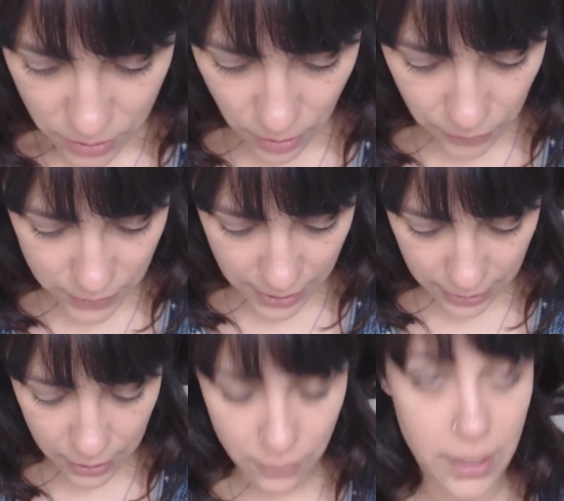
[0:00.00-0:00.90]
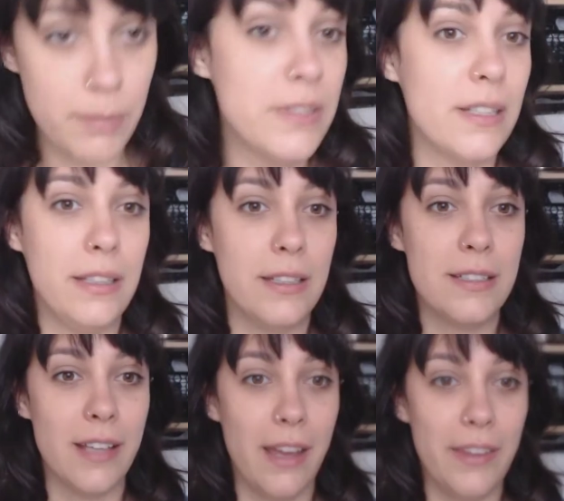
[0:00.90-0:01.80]
So if you're taking your vitamins on the
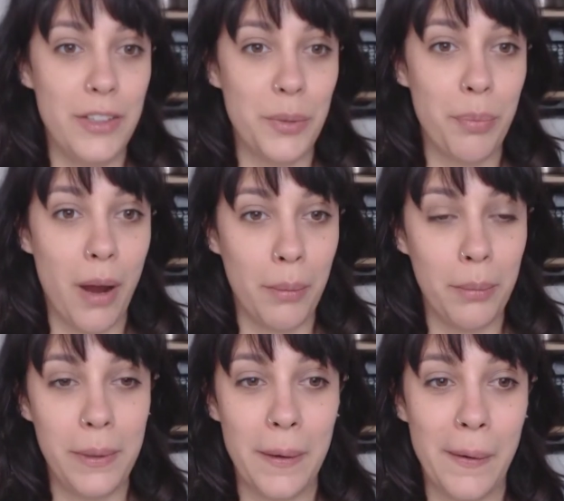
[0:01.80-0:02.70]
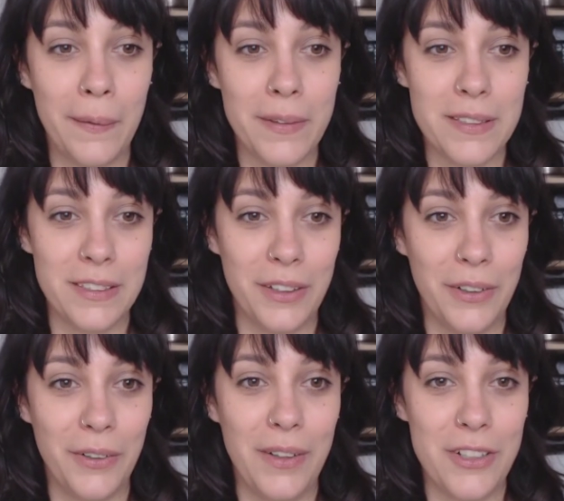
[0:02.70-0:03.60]
inside, then you're probably
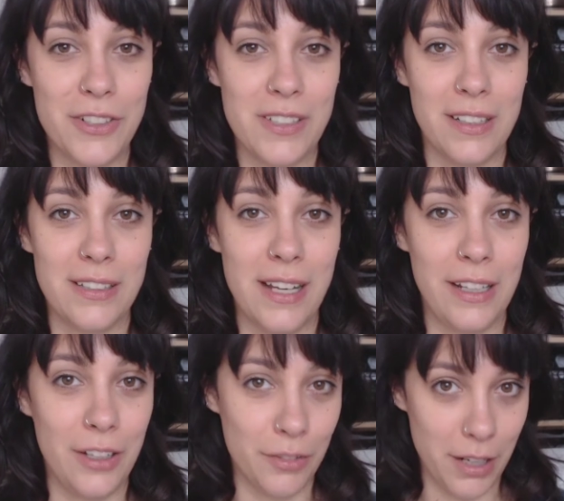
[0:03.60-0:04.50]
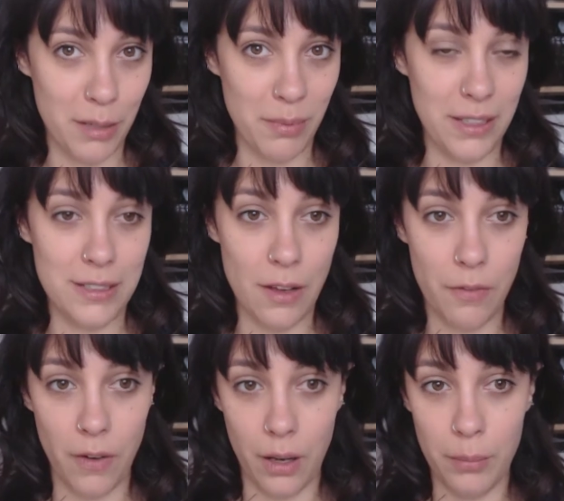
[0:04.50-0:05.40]
also interested in taking your vitamins
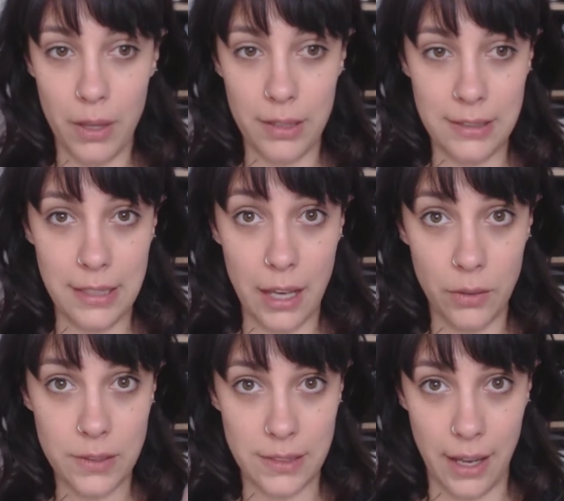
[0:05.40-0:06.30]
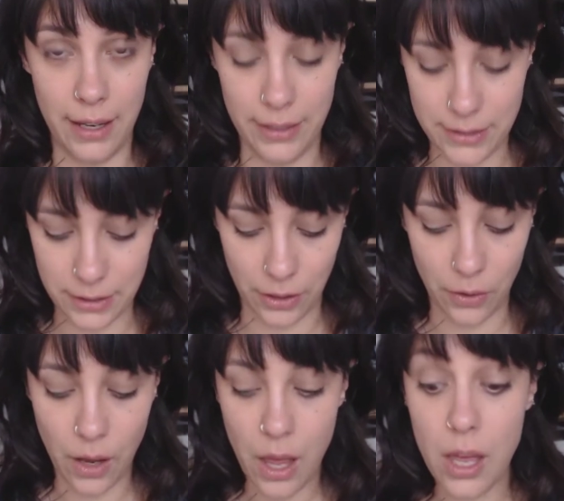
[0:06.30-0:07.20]
from the outside.
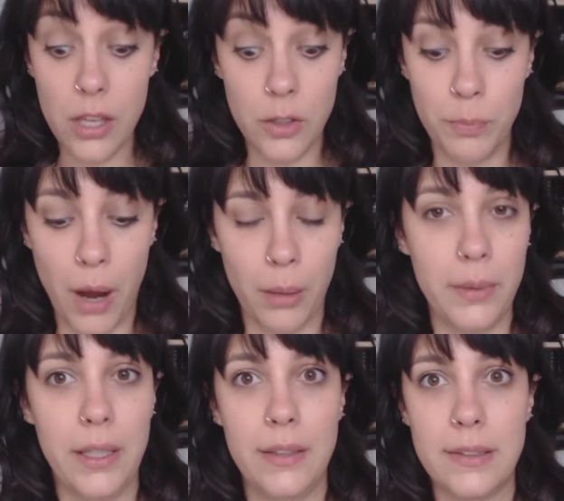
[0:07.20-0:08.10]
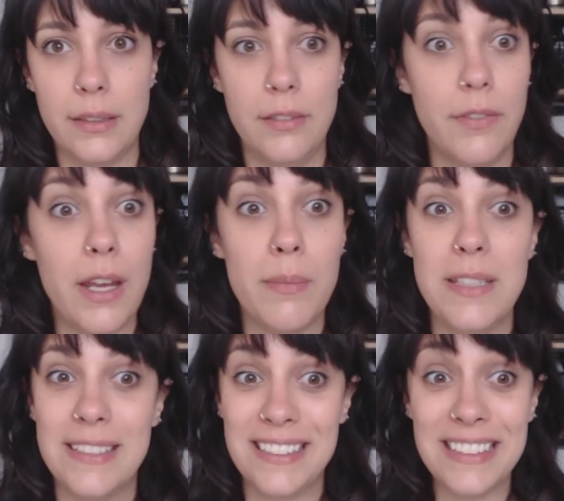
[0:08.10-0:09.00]
So you've probably seen
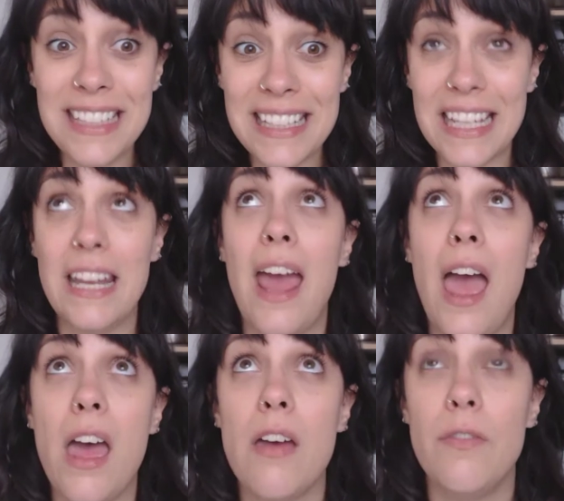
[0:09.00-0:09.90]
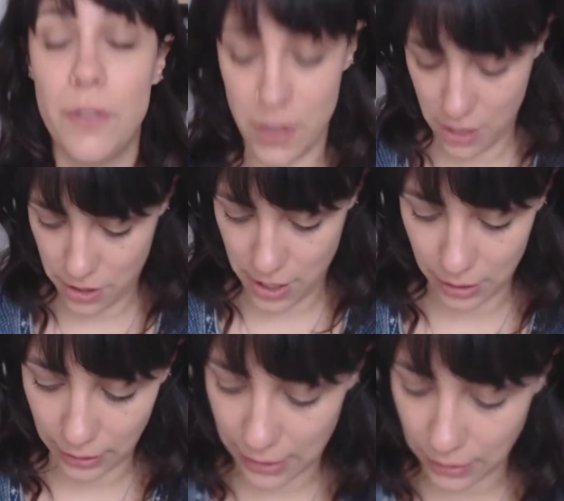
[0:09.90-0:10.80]
vitamin C in
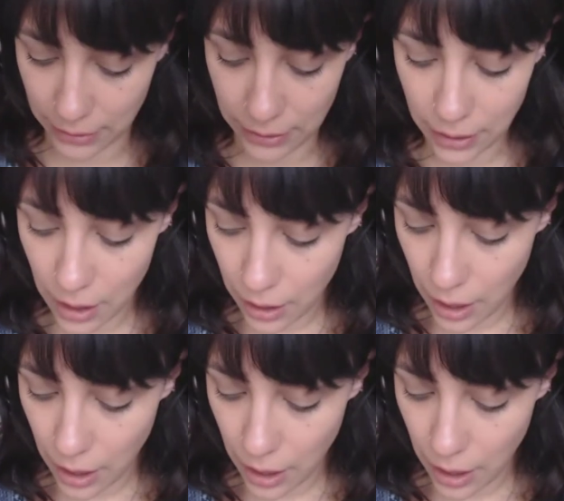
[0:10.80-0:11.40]
everything lately.